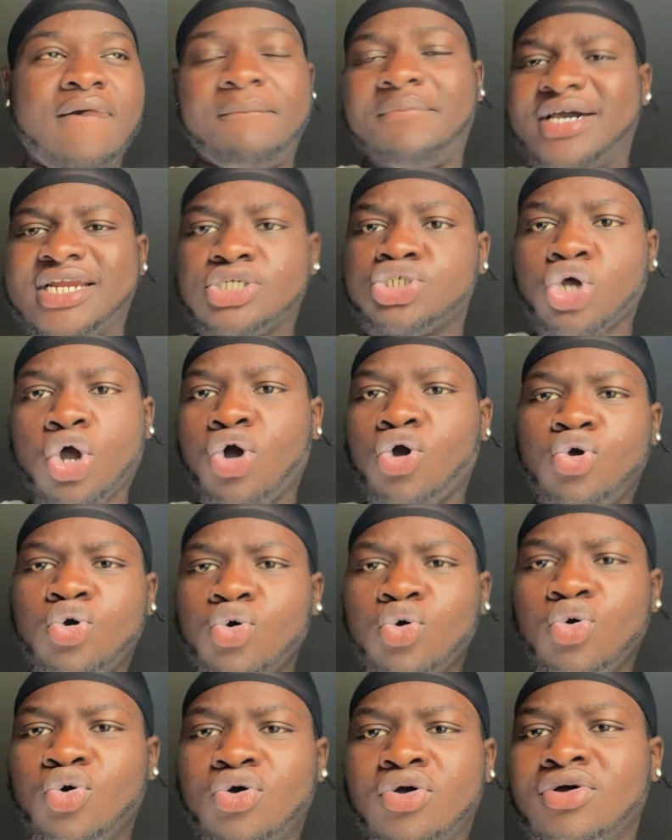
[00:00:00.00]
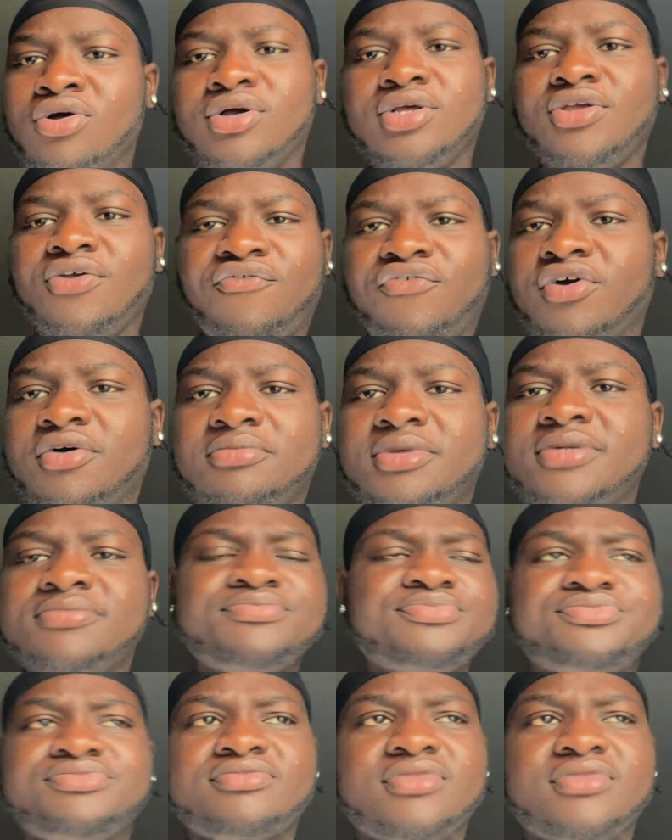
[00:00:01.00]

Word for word: but it's all cool. You feel me?